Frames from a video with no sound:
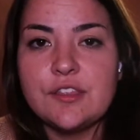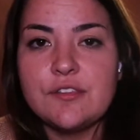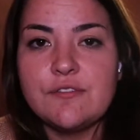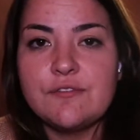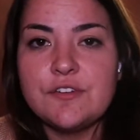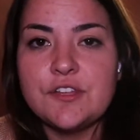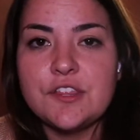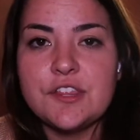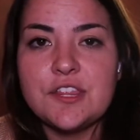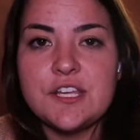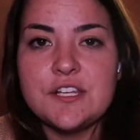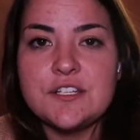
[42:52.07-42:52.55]

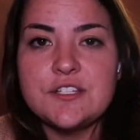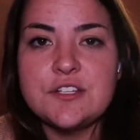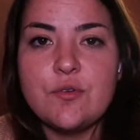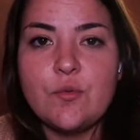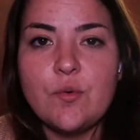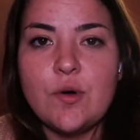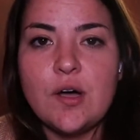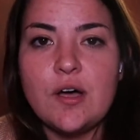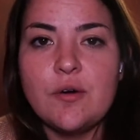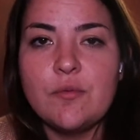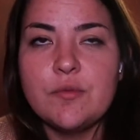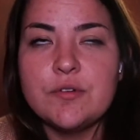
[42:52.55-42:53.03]
for things you
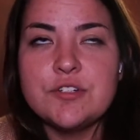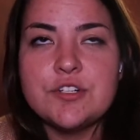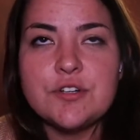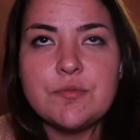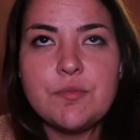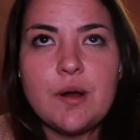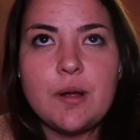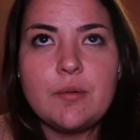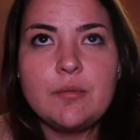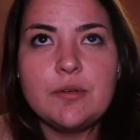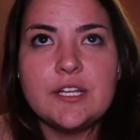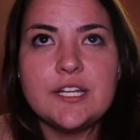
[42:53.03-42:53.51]
want, which are
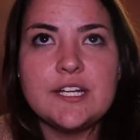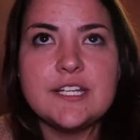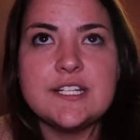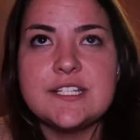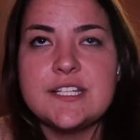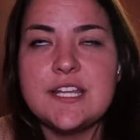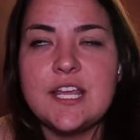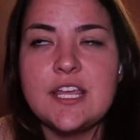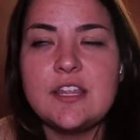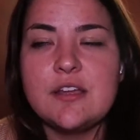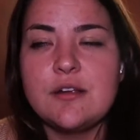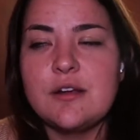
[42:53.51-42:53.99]
probably going to
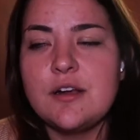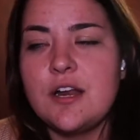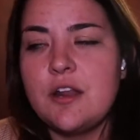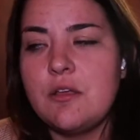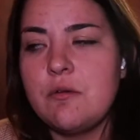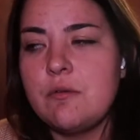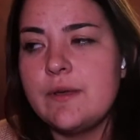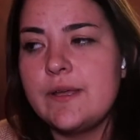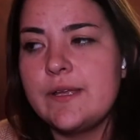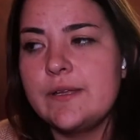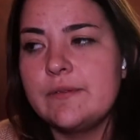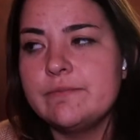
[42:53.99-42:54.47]
stay there
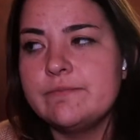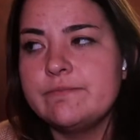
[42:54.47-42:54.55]
anyway.